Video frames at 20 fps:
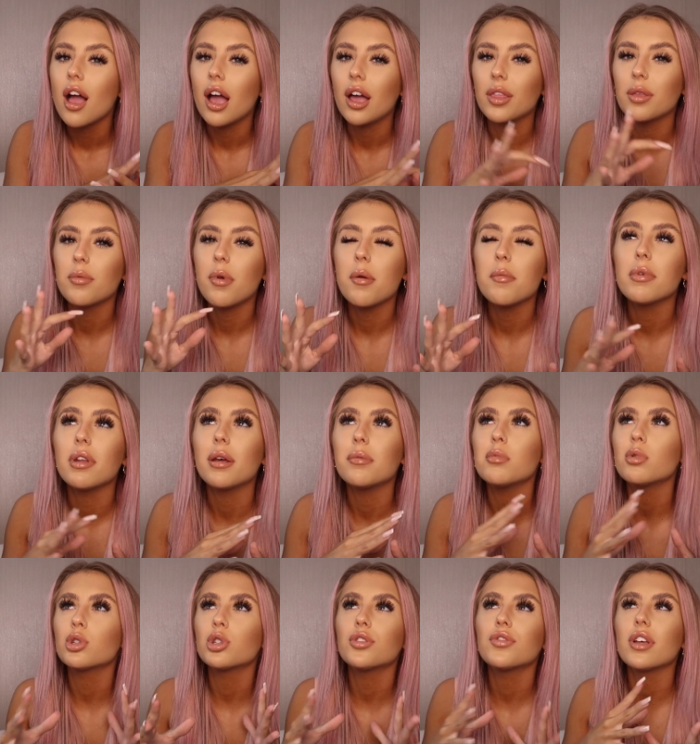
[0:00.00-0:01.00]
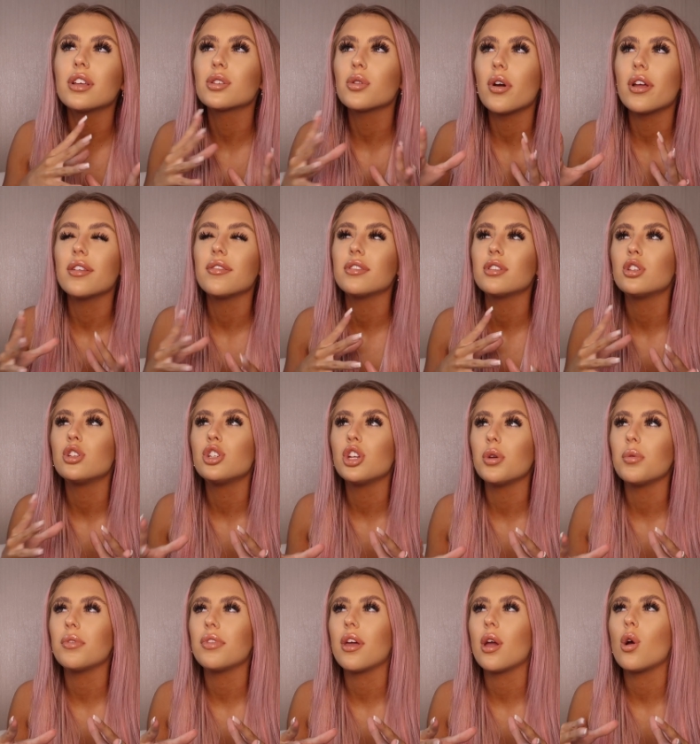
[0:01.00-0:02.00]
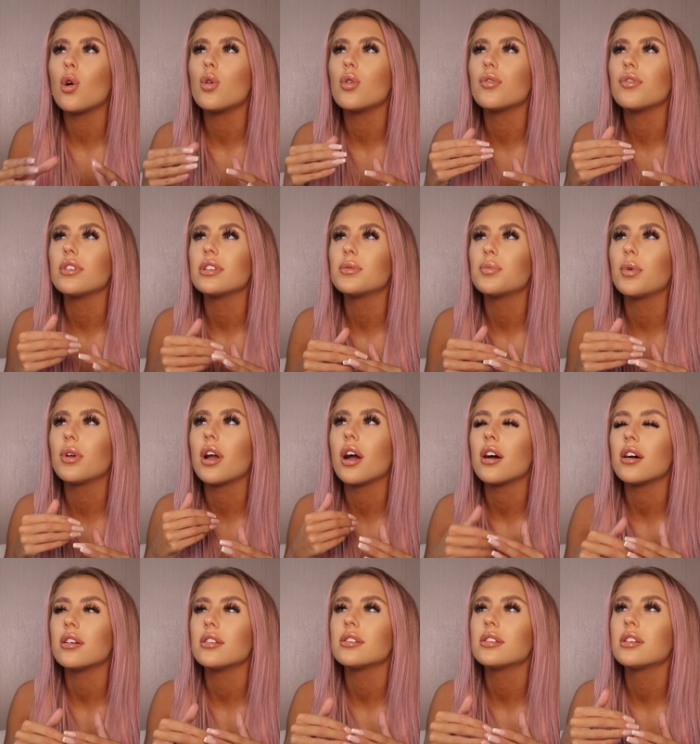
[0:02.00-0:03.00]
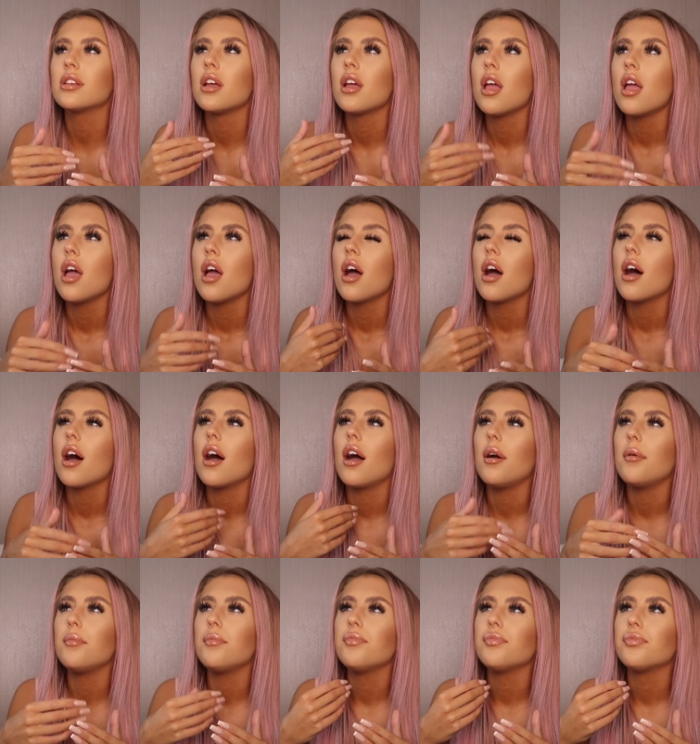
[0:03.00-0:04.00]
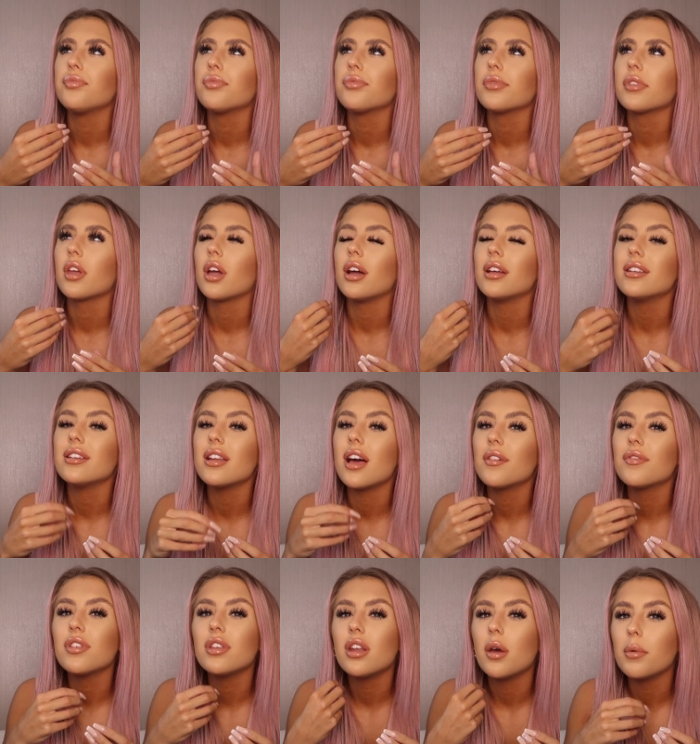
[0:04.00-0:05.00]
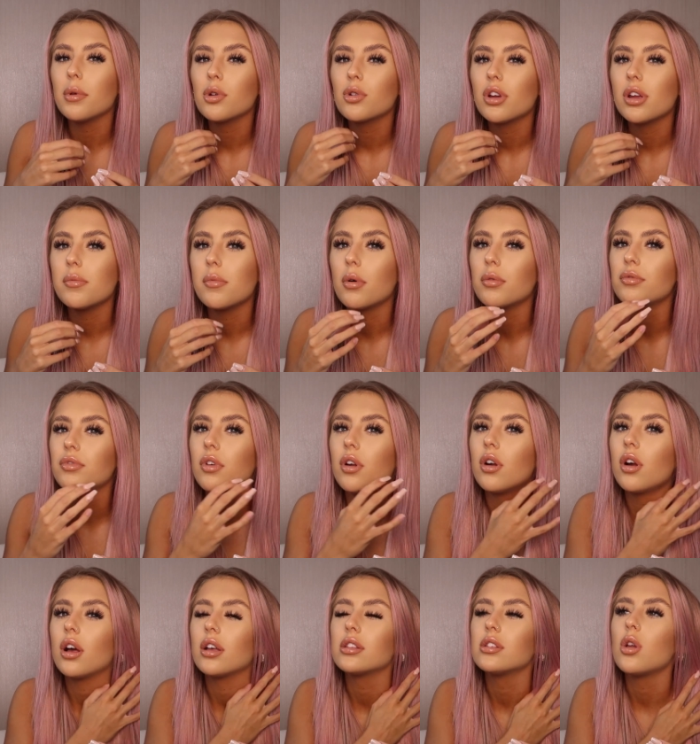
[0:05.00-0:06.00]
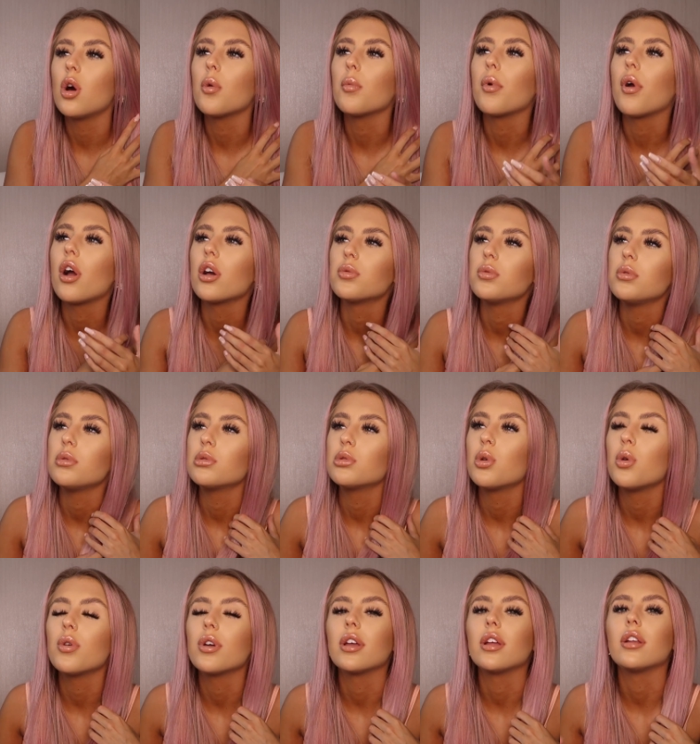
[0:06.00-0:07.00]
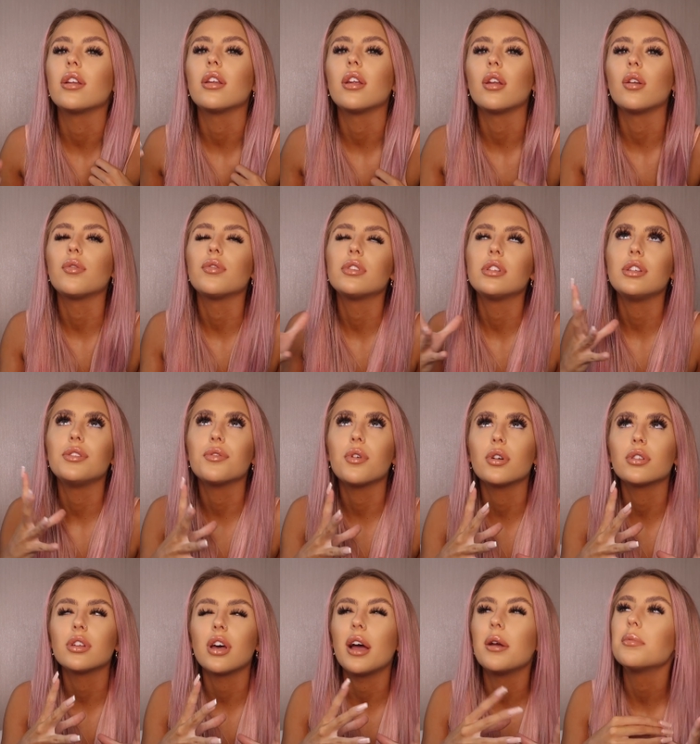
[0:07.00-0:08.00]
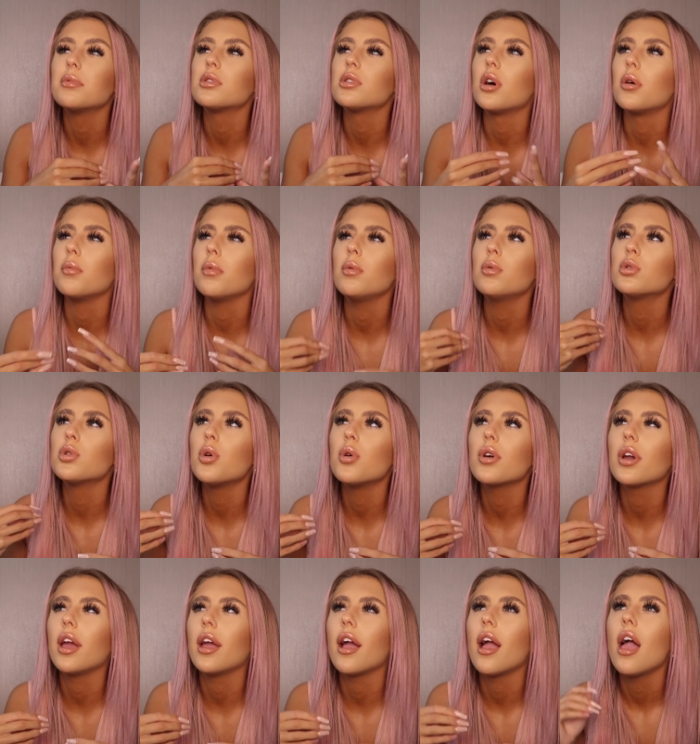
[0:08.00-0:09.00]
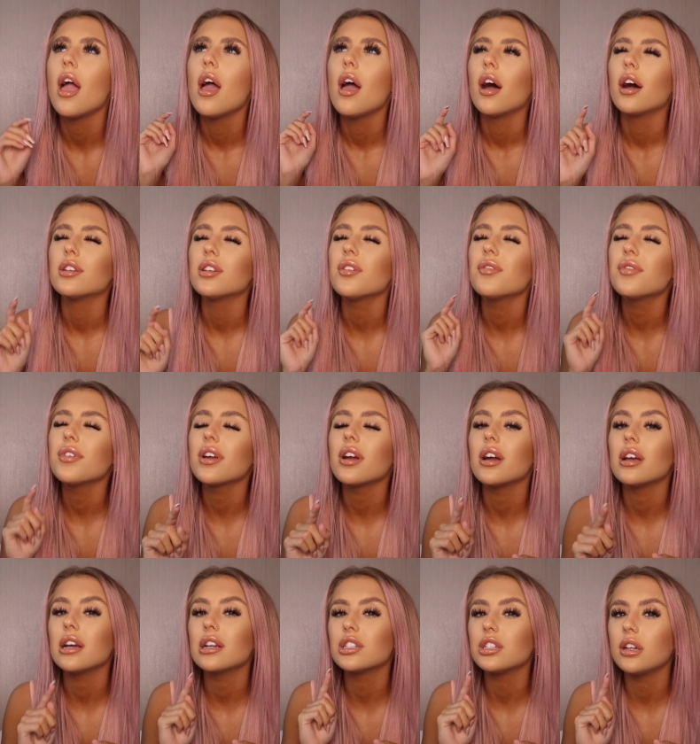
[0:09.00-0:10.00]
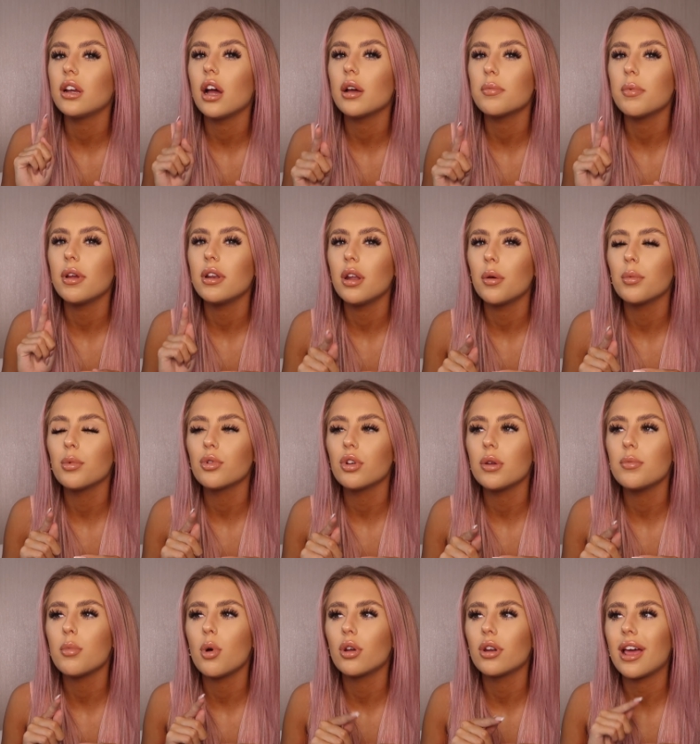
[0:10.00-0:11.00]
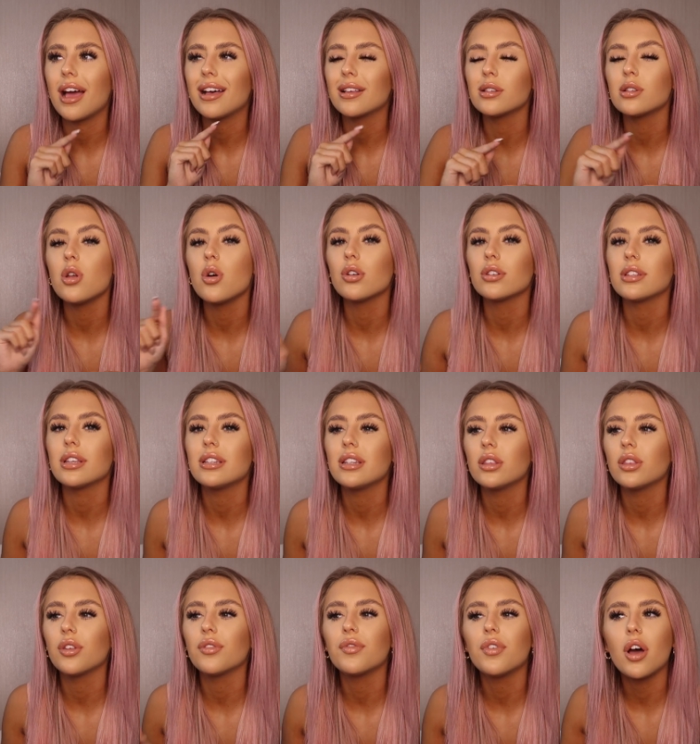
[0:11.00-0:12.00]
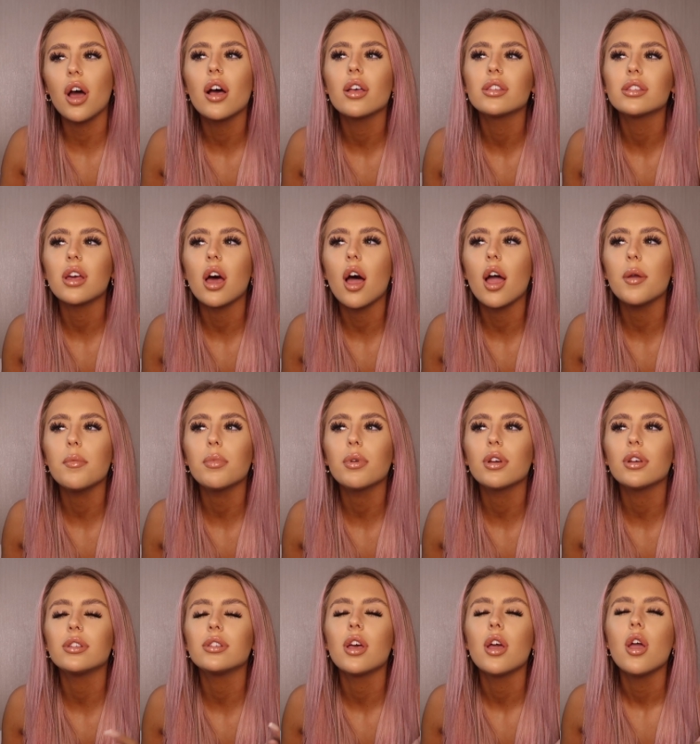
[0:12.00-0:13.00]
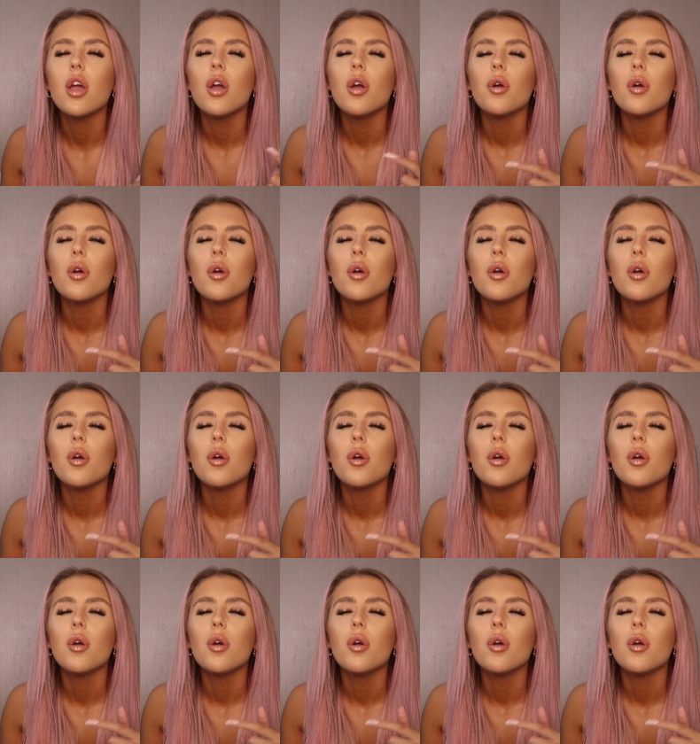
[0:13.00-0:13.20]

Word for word: at the moment. I'm not sure if that's got anything to do with it, or if it's because um, I didn't have the numbing cream on for as long, because we were talking, and obviously you've got a time slot, and we were talking. I don't think I actually had my numbing cream on as long as I did the first time, because